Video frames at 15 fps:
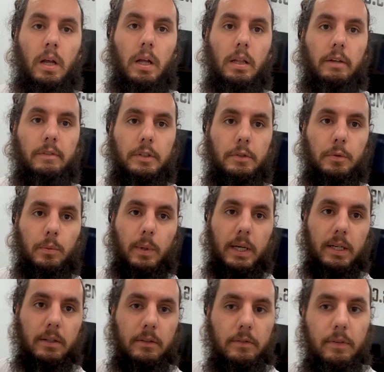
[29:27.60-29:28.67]

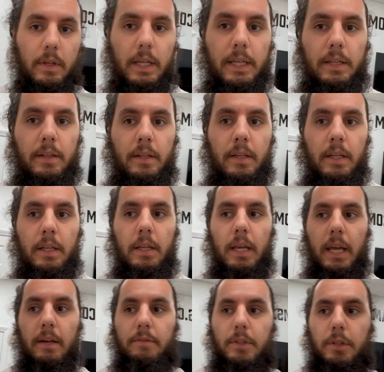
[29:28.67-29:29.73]
11:12 in
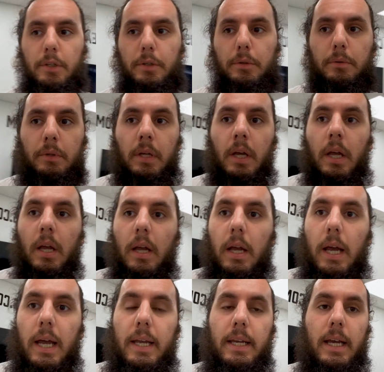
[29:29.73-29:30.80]
the afternoon,
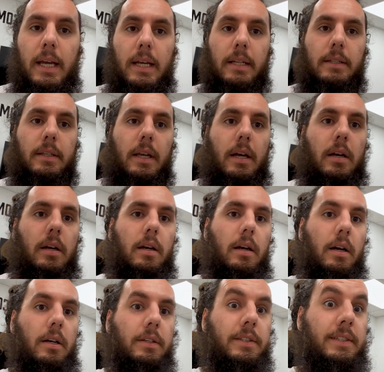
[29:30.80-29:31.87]
I got uh,
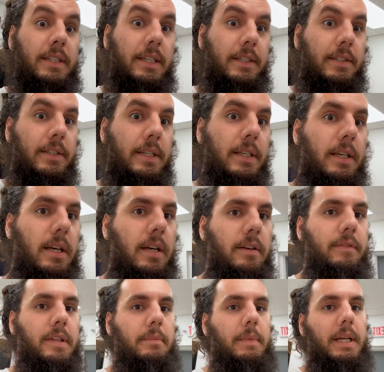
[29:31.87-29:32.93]
all 60
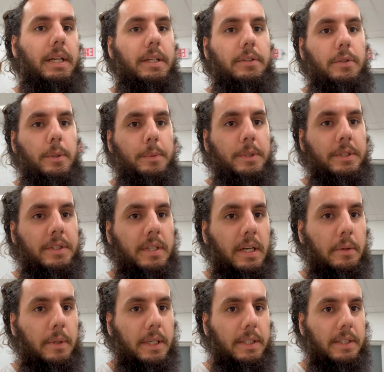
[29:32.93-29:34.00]
of the meta descriptions that
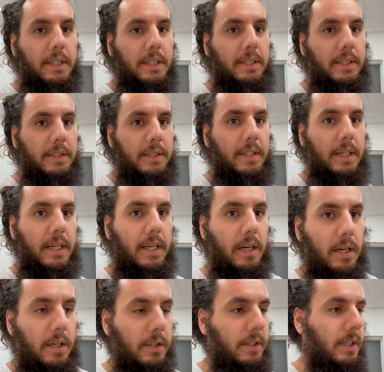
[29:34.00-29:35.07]
I wanted to get done today,
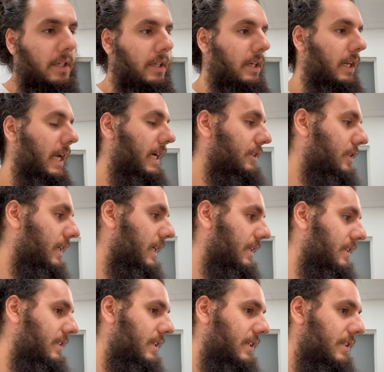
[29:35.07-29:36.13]
all done. Actually
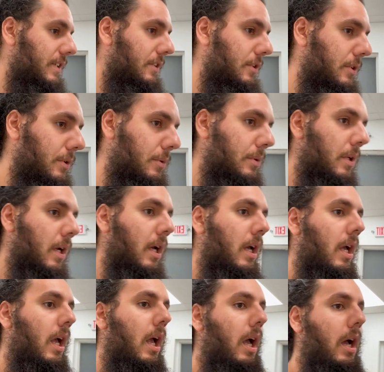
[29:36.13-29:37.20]
got 62.
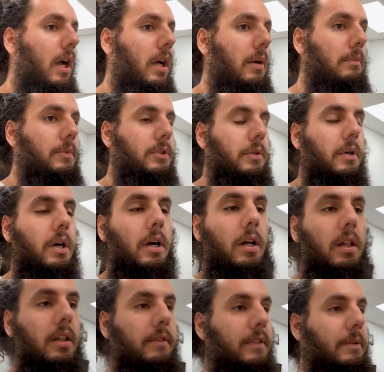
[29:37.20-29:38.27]
Um, so
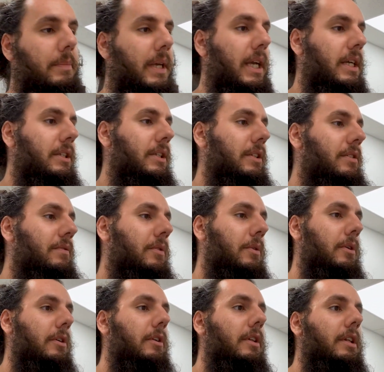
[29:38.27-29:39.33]
all of the pages
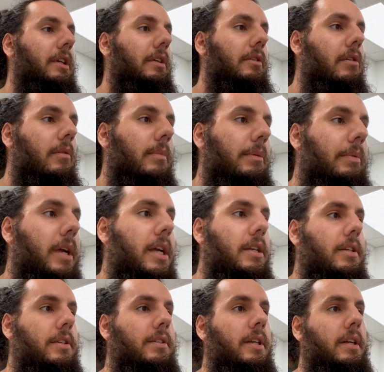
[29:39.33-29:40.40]
for the normal
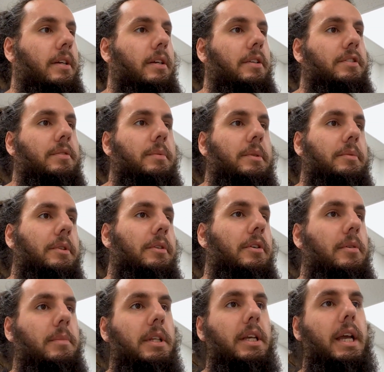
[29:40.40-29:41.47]
pages that a customer would
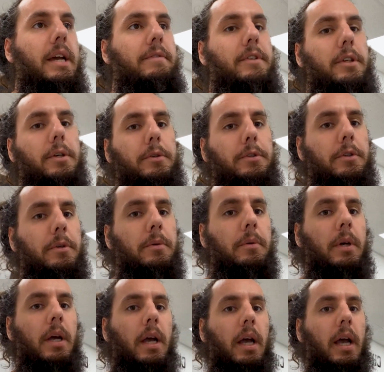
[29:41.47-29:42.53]
normally have to go
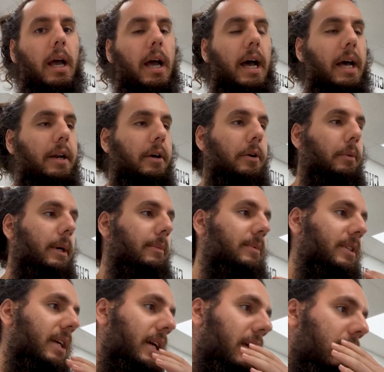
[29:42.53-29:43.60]
through on our
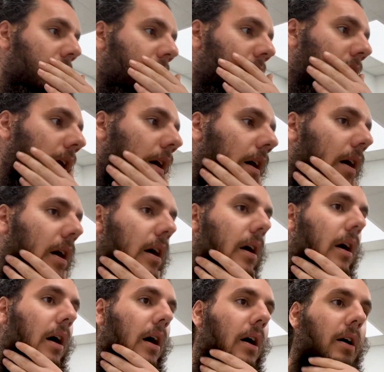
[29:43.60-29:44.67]
website
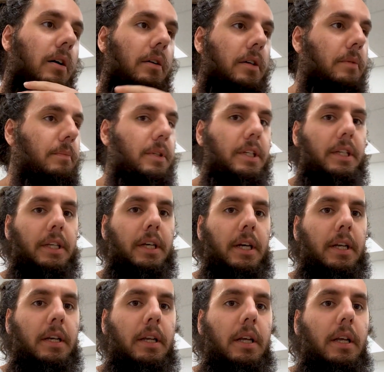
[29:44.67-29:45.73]
are all completely
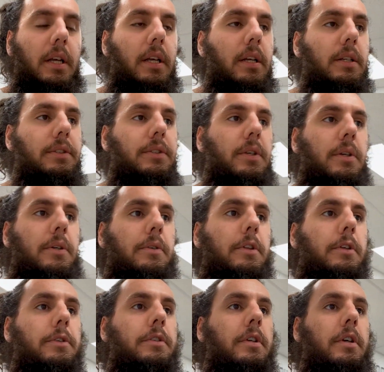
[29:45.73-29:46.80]
done. So
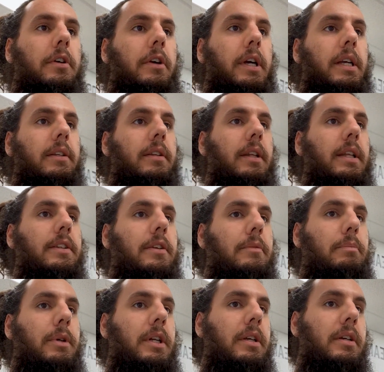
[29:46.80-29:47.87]
those are great. That's a
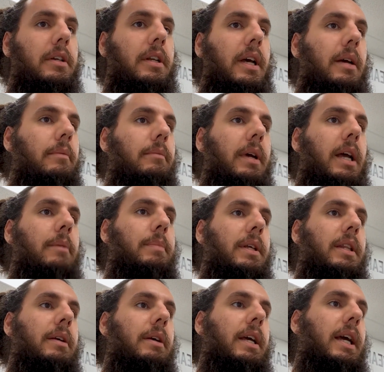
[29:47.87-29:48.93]
pretty good. I'm
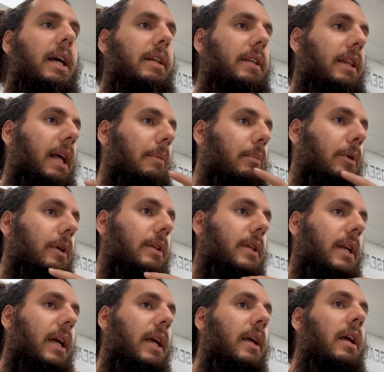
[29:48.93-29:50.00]
happy that I got to that point
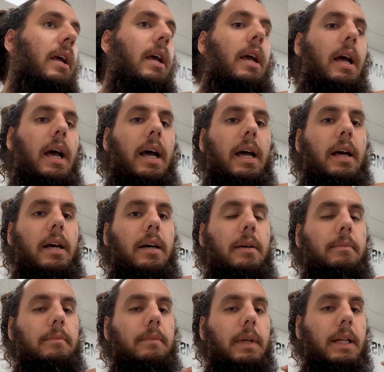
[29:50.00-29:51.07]
today.
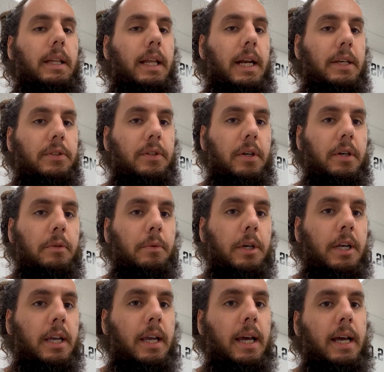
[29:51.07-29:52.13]
Um, and then I started
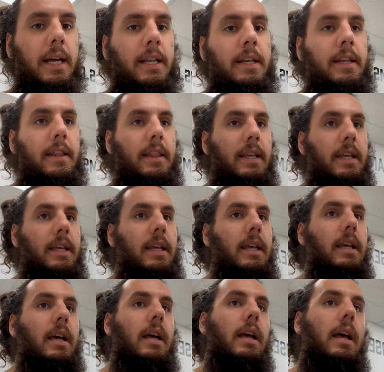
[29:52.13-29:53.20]
working on
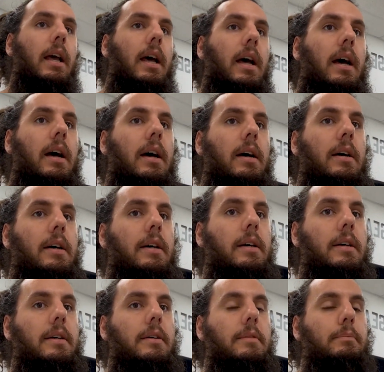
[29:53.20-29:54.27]
the
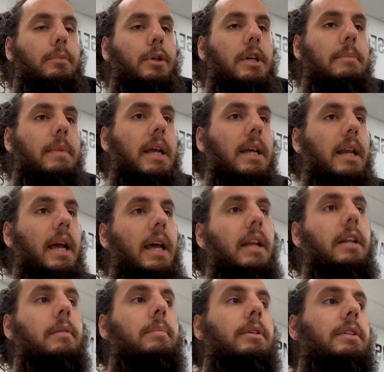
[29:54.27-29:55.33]
uh, pre-made
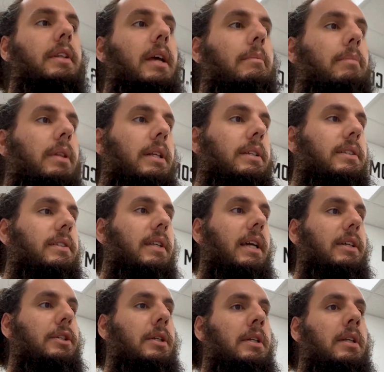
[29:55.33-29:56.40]
editable templates
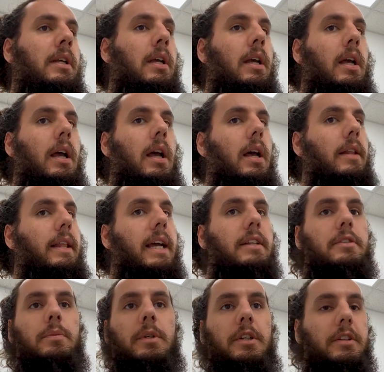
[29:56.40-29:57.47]
section.
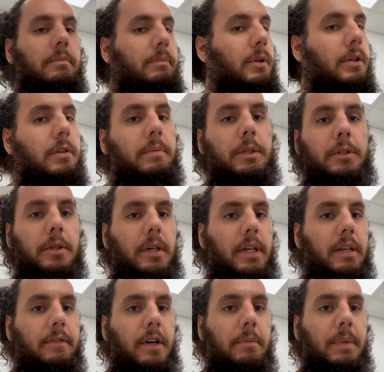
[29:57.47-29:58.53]
That's where the bulk
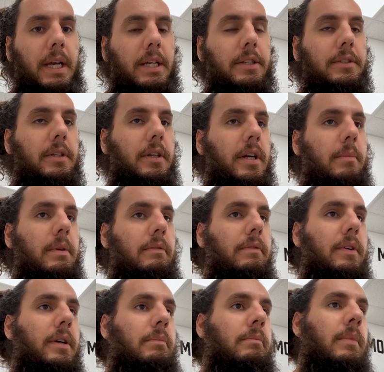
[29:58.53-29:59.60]
majority of our pages are coming
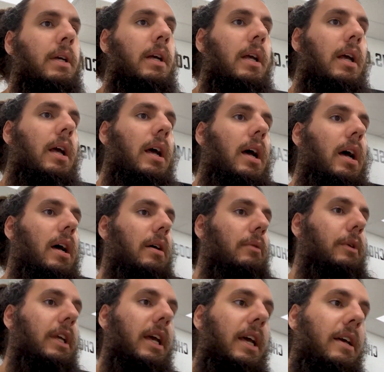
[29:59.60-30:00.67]
from. Uh,
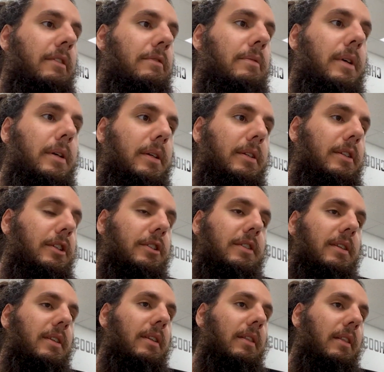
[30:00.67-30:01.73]
we have uh,
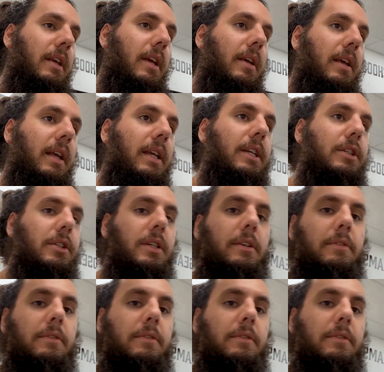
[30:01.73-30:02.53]
just think each